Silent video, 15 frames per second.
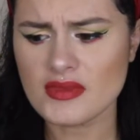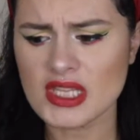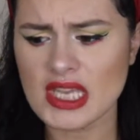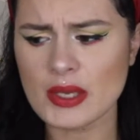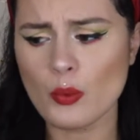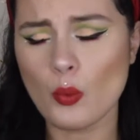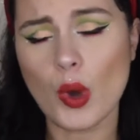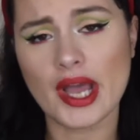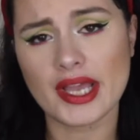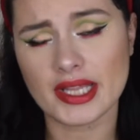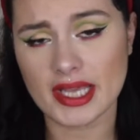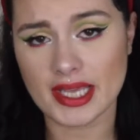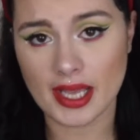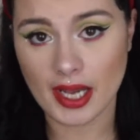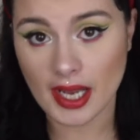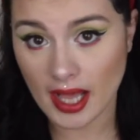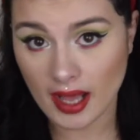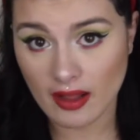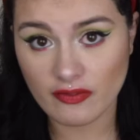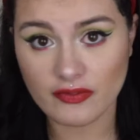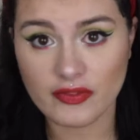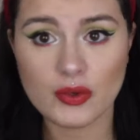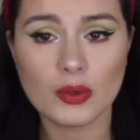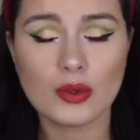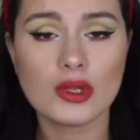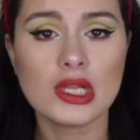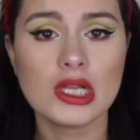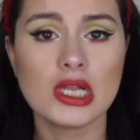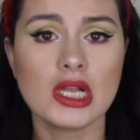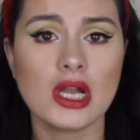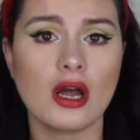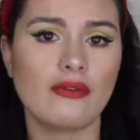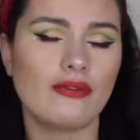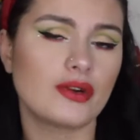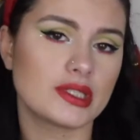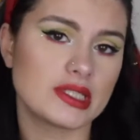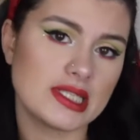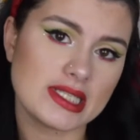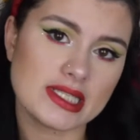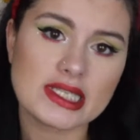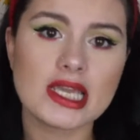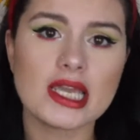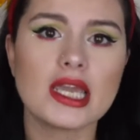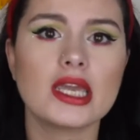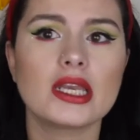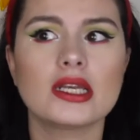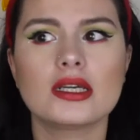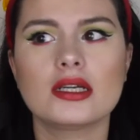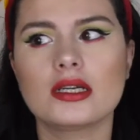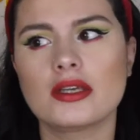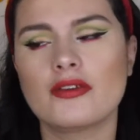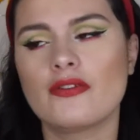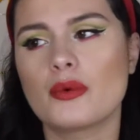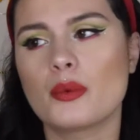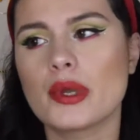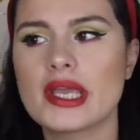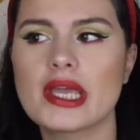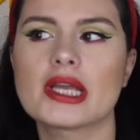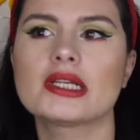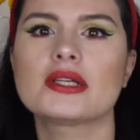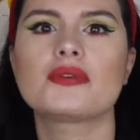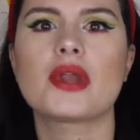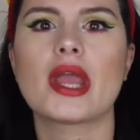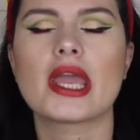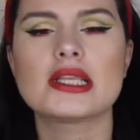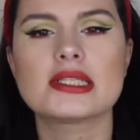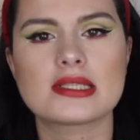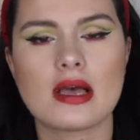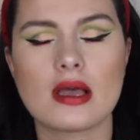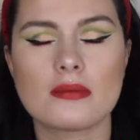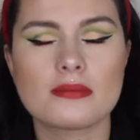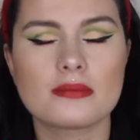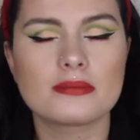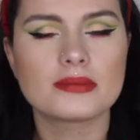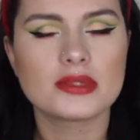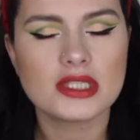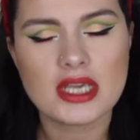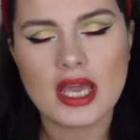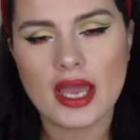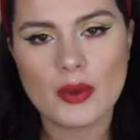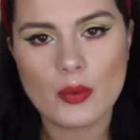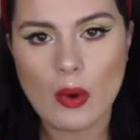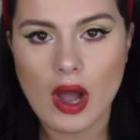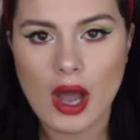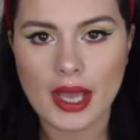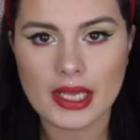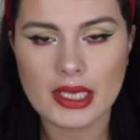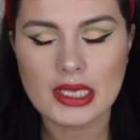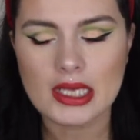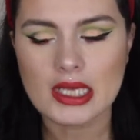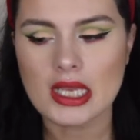and why they are helpful for the skin, if we can create some DIY